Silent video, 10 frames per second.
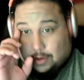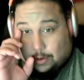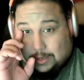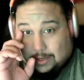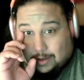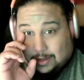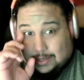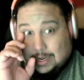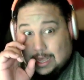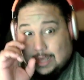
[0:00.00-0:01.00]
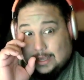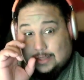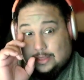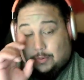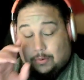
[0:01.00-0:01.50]
going on
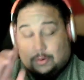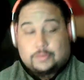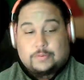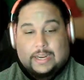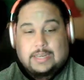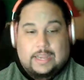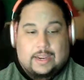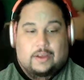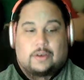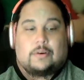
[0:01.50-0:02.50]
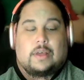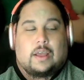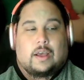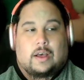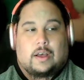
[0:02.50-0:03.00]
in the world right now
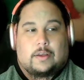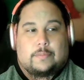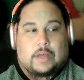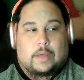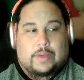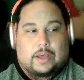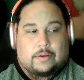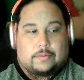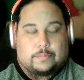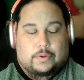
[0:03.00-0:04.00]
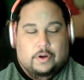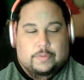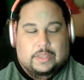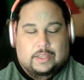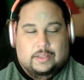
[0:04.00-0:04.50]
um, about
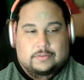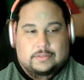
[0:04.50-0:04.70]
Barbie